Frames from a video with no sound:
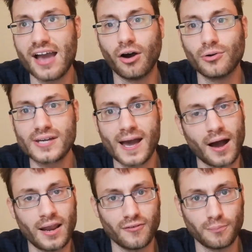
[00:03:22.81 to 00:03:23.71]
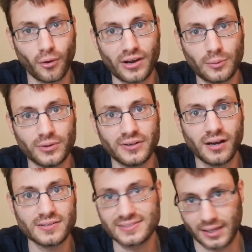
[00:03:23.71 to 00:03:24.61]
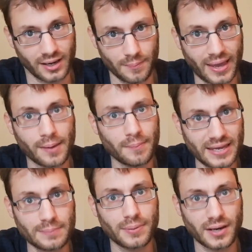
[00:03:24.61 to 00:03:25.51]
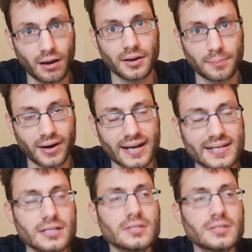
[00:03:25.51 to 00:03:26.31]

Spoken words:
oh yeah, I love Bollywood dancing and I make a mean banana bread.